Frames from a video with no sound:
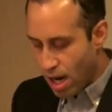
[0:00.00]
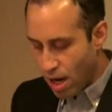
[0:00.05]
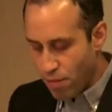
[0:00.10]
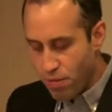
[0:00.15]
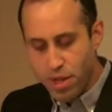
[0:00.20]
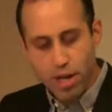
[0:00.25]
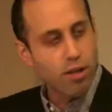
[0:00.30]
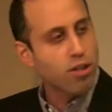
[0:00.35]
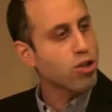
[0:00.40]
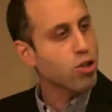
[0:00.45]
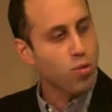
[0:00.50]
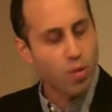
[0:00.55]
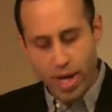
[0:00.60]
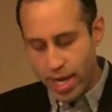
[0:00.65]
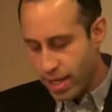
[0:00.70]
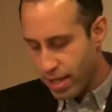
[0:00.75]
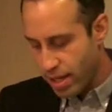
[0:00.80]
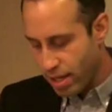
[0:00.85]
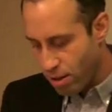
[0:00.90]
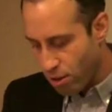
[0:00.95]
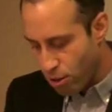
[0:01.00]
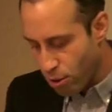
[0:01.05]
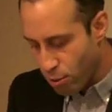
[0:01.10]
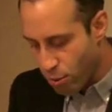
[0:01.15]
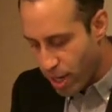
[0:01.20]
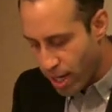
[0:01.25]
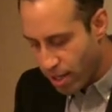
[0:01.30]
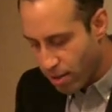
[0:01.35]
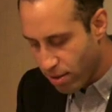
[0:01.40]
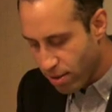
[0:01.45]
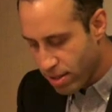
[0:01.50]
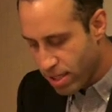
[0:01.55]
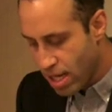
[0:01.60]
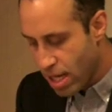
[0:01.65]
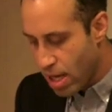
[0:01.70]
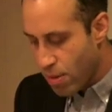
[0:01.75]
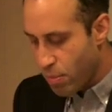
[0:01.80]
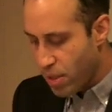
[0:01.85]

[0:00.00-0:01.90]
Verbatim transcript: of their trade in her records,